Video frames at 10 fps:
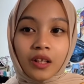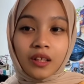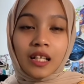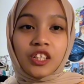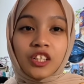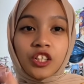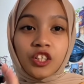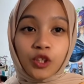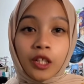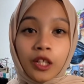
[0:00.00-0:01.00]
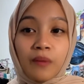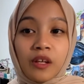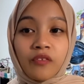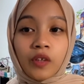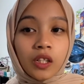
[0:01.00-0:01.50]
That's the three main
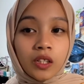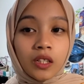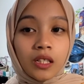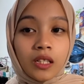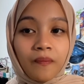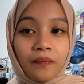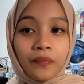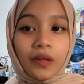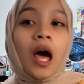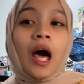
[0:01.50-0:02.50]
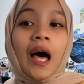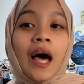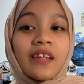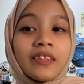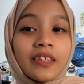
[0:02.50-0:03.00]
focus.
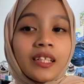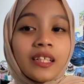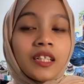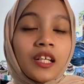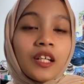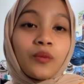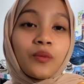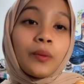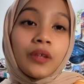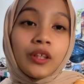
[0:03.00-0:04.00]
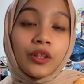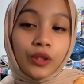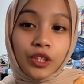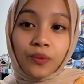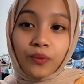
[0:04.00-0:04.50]
And this skill will be
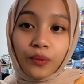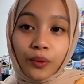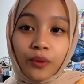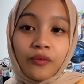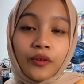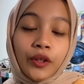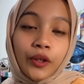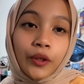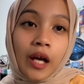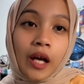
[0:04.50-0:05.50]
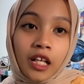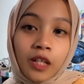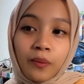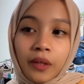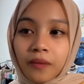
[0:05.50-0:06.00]
useful for your
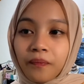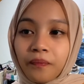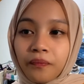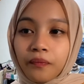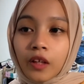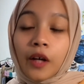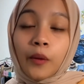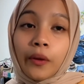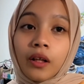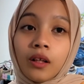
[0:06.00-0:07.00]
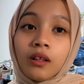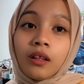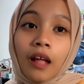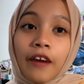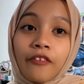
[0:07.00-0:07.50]
academic, a real
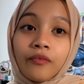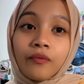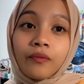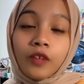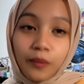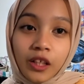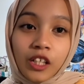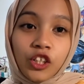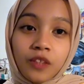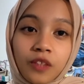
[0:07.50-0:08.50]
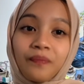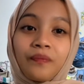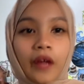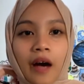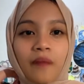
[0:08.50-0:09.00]
life communication.
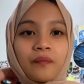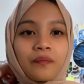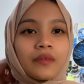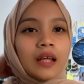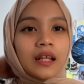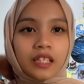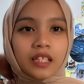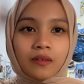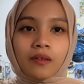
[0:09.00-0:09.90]
Yeah, that's it.